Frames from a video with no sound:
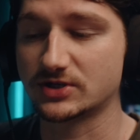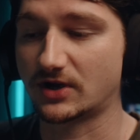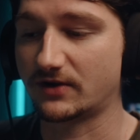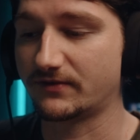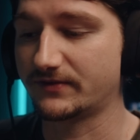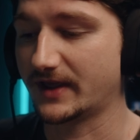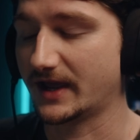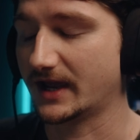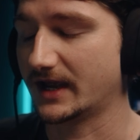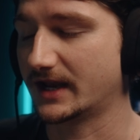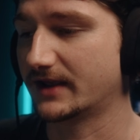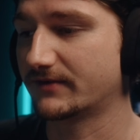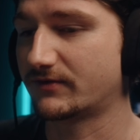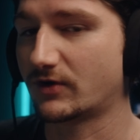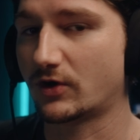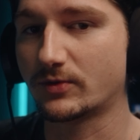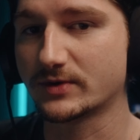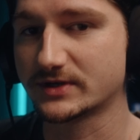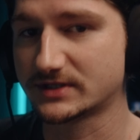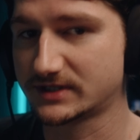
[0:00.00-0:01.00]
off that, and I've
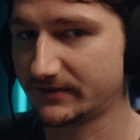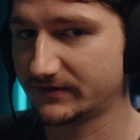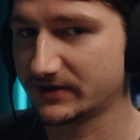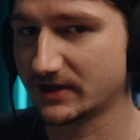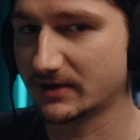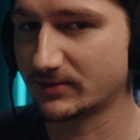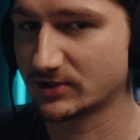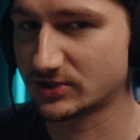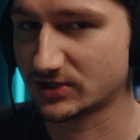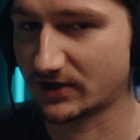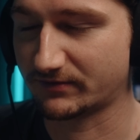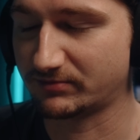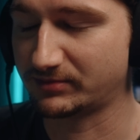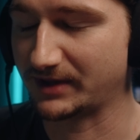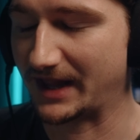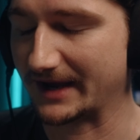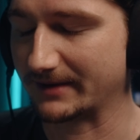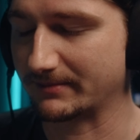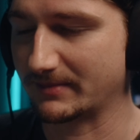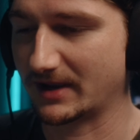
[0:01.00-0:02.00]
always loved the image off
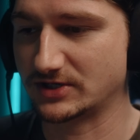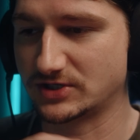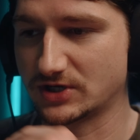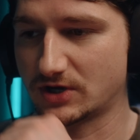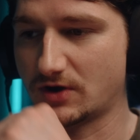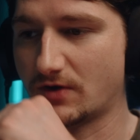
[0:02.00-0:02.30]
Blackmagic